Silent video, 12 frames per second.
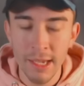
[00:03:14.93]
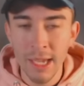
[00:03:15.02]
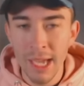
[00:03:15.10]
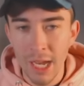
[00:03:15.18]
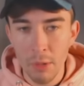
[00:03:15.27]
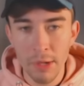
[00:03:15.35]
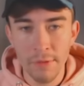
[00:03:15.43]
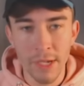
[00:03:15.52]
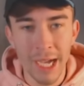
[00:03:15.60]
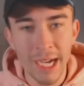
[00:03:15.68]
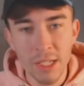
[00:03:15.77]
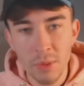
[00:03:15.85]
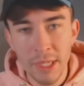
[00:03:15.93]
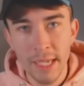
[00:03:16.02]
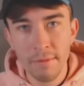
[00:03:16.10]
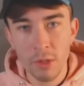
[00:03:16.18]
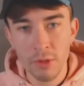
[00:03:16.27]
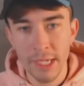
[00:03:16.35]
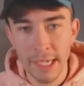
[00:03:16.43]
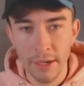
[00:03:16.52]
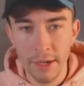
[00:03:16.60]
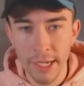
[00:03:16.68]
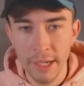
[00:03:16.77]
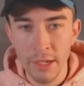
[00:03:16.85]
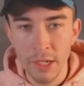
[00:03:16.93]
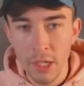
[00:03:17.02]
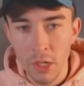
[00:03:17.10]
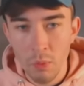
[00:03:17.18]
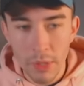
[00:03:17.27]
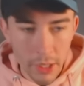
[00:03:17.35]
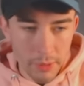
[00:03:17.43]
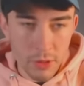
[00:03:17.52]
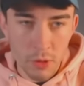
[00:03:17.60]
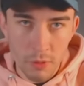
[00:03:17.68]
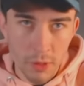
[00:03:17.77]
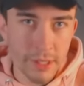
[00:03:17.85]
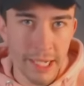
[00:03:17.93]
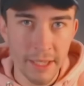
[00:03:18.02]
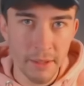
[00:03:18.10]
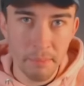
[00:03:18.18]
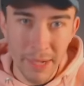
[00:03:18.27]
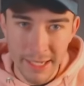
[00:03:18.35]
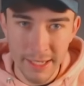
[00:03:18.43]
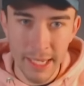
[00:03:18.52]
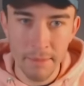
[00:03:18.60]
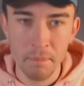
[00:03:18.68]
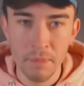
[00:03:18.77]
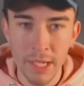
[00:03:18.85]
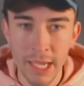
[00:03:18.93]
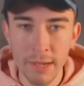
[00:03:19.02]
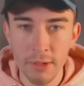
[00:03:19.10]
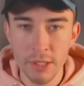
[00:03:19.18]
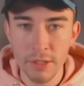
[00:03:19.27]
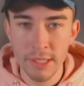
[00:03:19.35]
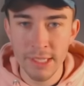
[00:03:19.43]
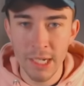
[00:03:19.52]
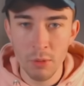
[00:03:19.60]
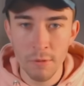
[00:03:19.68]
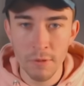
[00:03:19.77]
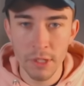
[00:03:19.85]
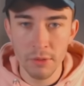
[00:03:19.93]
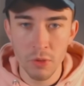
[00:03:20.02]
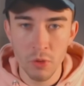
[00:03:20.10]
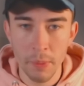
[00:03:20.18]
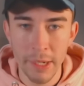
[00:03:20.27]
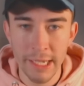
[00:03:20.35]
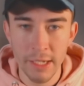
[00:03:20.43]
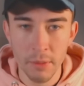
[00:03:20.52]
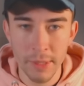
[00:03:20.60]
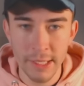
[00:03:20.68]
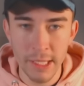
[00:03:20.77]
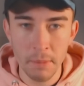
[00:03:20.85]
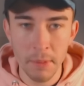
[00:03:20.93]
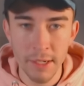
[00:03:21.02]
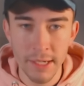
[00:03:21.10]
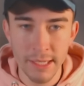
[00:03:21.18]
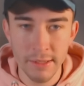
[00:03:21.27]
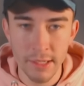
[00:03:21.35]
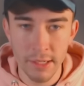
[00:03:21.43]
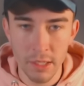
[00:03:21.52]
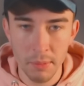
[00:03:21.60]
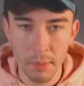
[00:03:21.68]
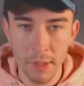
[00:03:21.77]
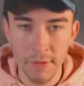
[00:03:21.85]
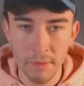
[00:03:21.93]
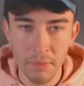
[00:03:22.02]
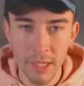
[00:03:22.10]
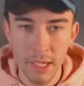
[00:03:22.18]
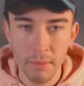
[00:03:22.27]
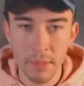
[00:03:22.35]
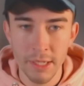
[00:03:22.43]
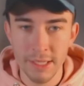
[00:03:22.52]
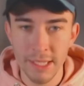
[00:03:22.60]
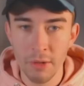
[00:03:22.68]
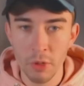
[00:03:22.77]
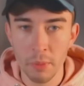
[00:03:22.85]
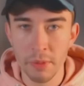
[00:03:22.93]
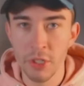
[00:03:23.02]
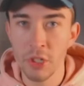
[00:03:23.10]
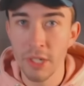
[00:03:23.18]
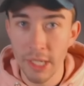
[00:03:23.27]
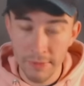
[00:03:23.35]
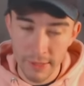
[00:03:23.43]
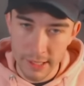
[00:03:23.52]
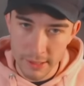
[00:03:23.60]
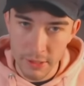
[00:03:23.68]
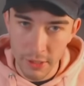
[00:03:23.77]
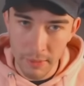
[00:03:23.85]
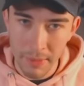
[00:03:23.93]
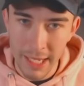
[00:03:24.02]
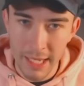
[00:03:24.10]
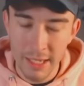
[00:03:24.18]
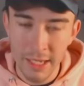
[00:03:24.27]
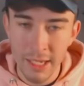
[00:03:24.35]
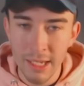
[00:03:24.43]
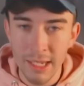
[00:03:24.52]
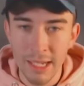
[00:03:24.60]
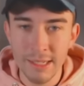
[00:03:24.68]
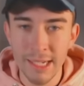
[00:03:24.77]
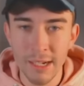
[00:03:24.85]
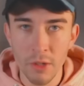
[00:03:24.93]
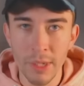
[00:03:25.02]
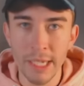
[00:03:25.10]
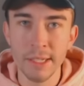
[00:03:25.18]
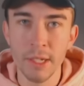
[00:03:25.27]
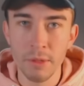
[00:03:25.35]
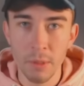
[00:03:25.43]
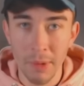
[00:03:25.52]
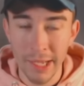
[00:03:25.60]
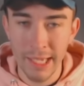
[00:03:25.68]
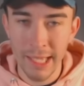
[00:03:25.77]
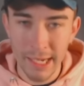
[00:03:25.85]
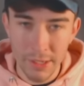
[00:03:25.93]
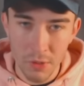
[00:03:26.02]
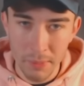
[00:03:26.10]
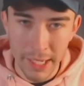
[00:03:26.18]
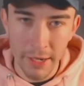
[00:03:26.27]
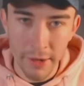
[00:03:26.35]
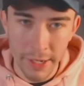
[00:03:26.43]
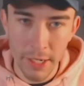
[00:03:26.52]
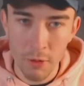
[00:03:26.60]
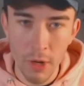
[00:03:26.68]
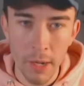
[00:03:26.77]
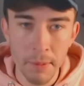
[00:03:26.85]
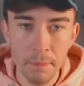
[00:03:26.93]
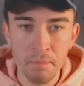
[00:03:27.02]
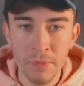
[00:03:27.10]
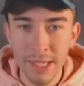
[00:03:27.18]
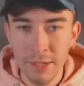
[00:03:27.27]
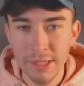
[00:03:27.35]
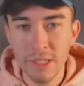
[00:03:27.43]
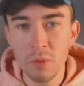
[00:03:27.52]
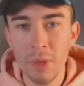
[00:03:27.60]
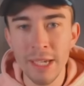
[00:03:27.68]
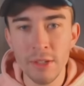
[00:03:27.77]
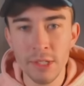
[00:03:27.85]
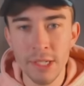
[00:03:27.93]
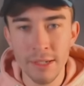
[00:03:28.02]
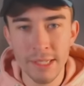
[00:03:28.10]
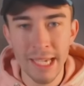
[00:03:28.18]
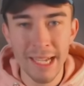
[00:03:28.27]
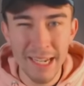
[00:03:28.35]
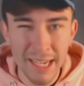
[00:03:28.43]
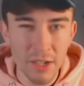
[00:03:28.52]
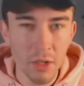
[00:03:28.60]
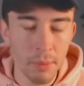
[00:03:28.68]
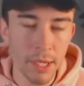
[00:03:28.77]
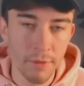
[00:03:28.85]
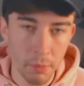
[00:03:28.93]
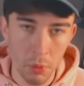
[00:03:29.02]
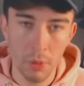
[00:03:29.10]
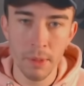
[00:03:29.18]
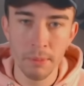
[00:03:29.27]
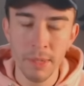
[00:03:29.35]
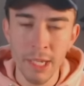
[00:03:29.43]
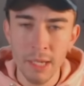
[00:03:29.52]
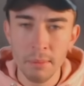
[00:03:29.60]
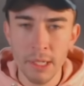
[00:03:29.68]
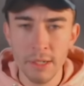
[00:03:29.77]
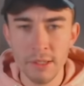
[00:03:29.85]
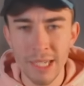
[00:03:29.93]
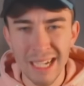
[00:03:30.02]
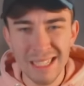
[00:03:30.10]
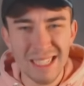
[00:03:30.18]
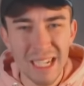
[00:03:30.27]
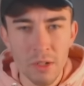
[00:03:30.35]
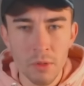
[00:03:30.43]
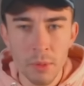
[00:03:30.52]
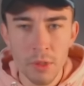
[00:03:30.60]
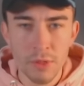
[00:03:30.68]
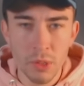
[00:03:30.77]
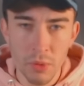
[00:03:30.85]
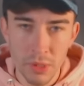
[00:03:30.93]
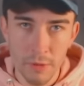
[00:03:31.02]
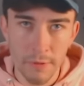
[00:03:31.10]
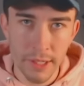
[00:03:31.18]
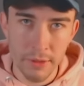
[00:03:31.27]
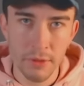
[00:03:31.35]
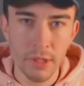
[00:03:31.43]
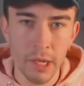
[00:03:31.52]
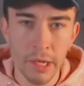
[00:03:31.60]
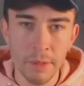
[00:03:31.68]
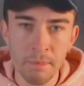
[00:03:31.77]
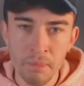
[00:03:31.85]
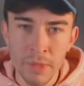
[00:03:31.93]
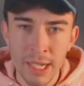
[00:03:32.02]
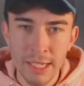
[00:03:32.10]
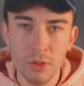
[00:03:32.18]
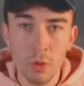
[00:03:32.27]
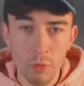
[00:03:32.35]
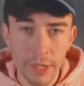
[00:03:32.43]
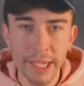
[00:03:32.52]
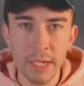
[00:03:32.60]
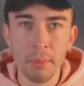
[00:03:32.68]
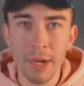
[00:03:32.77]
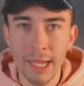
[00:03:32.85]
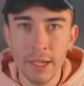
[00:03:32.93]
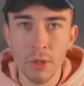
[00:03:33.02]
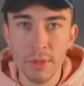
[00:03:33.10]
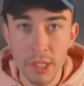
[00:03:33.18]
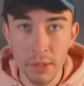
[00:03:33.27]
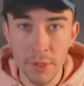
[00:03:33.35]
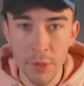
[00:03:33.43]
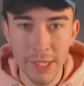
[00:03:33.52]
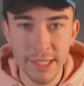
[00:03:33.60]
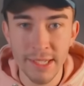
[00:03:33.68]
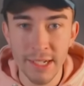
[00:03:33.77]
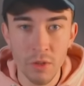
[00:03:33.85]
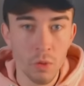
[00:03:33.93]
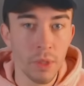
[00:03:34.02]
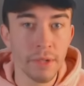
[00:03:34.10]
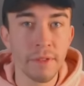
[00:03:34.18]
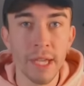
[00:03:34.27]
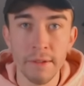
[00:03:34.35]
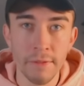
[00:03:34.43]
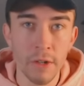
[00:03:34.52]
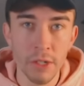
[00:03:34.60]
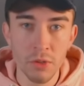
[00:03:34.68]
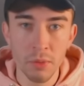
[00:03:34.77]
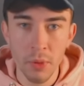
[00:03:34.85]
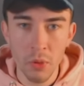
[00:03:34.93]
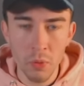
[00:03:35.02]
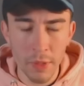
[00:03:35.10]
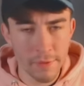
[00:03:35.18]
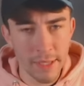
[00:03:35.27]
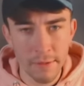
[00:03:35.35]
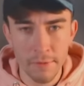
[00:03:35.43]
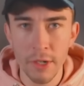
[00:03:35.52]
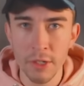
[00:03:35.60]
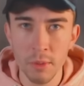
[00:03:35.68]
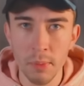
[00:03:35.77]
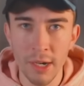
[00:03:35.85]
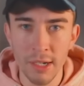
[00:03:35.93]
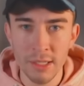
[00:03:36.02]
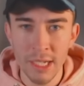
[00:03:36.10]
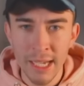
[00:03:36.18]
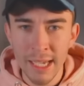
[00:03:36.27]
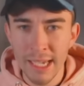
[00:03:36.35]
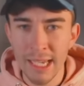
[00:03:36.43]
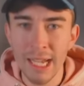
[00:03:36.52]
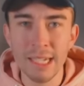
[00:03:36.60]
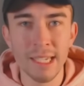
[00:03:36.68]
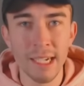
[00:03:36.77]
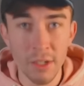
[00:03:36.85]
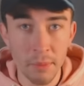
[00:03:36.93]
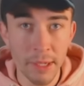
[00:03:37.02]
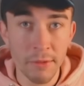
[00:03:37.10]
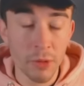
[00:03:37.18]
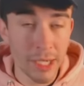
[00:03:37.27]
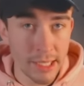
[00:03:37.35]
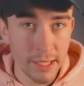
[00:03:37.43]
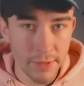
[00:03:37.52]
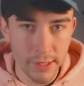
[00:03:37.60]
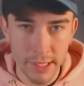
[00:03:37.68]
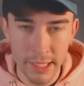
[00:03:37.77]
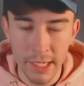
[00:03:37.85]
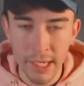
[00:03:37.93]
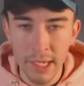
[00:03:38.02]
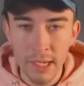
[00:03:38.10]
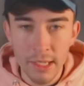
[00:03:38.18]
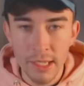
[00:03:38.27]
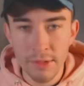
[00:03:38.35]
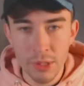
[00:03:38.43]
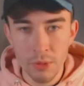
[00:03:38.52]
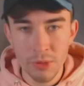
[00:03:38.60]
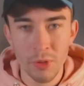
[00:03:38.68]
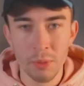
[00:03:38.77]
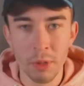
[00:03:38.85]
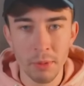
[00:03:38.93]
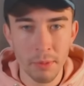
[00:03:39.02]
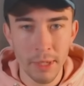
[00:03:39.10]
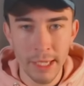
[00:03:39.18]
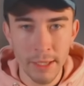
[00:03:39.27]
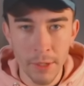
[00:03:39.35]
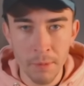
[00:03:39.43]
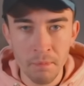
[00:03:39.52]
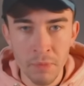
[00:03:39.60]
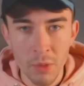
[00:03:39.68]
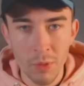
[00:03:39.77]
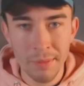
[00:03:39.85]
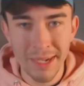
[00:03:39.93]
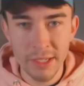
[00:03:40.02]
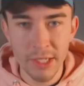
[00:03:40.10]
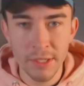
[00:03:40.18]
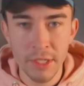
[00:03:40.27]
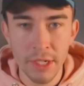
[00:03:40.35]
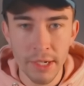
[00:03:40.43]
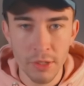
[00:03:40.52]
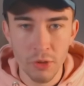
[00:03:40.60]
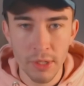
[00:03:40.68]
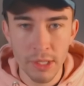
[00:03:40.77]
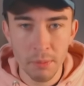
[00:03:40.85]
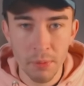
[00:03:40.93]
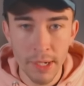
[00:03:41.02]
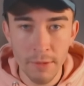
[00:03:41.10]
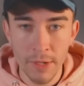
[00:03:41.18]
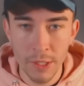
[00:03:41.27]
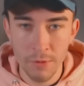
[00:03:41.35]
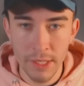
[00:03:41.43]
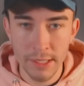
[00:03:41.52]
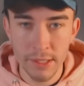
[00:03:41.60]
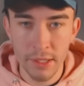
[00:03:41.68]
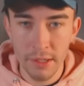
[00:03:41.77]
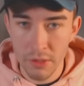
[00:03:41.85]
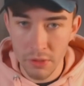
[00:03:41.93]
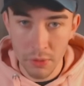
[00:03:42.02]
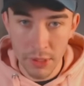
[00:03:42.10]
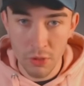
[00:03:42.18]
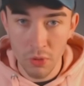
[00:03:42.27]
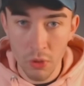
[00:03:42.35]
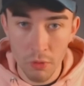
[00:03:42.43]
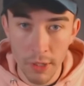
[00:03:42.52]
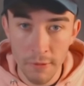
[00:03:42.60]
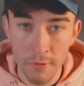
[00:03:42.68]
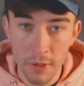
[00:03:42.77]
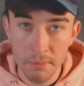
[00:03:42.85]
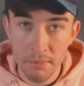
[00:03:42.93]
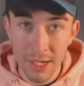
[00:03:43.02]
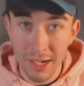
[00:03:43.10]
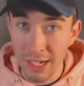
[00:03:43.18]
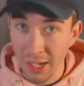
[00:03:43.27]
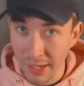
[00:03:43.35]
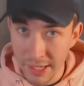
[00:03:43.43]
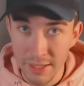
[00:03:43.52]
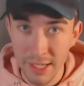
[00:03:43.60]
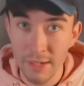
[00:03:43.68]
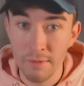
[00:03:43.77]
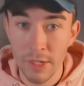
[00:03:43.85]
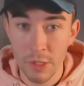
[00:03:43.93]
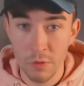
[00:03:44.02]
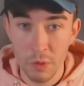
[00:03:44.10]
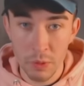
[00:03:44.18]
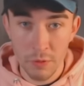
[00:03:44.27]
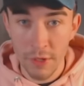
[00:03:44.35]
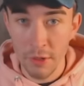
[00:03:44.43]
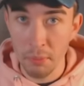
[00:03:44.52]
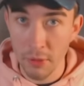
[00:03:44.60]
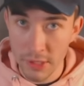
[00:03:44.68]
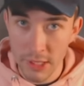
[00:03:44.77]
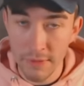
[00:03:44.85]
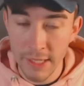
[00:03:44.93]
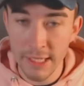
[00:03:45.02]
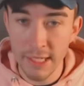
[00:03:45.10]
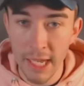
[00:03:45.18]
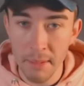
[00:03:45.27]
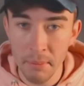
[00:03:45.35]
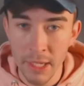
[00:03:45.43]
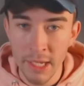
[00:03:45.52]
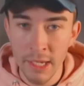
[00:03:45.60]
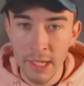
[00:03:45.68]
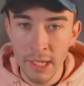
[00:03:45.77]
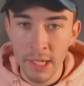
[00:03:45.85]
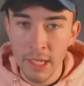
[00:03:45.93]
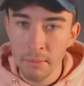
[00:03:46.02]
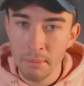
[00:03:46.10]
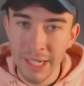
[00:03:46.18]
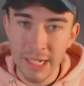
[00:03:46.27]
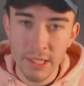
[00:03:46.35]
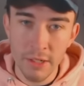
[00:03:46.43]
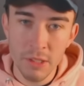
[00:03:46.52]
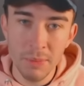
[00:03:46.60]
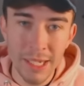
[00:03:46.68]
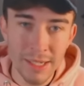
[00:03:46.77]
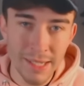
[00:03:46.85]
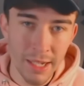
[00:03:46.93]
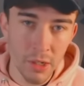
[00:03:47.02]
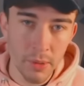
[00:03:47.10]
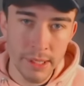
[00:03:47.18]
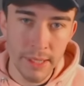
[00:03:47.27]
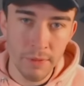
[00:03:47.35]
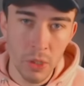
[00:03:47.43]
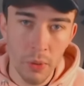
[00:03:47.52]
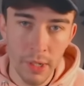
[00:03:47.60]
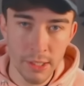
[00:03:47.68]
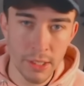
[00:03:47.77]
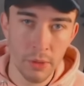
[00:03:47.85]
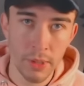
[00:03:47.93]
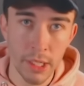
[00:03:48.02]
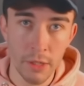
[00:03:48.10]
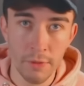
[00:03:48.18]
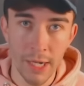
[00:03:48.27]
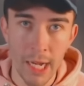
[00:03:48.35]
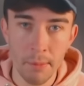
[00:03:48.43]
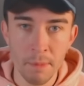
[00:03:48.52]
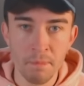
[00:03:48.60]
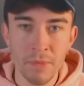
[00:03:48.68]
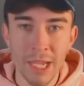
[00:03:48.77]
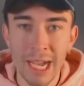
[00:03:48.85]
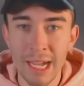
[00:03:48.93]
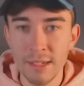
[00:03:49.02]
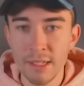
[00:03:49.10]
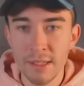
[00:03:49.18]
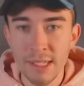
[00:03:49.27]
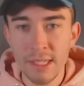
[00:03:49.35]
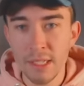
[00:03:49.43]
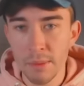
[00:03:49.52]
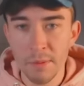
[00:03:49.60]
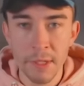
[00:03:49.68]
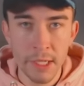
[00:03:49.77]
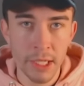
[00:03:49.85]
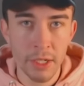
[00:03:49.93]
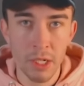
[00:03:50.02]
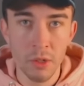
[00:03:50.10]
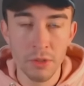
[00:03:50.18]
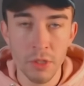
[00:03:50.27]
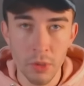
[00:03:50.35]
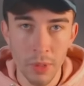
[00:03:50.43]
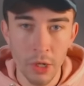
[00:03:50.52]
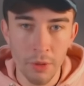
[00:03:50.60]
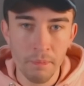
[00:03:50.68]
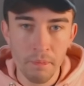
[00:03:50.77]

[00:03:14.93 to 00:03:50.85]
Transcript: However, as we then rotate higher, we're going to rotate them back again. Eriksen is now often going to drop a little bit deeper into the double pivot, because now the opposition are giving us time here, and Dalot is going to play a little bit higher up. Now this is where you start to get a little bit of a problem, because as Dalot moves towards the final third, he's not really a player who's going to excel with that final ball, with that final pass. He lacks that little bit of creativity. There is also a problem here though, where Manchester United are trying to bring Rashford inside onto his stronger right foot. I like that. Rashford was very positive in this game. But that does mean Dalot is then required to go on the overlap. And this is something that United look to do a lot.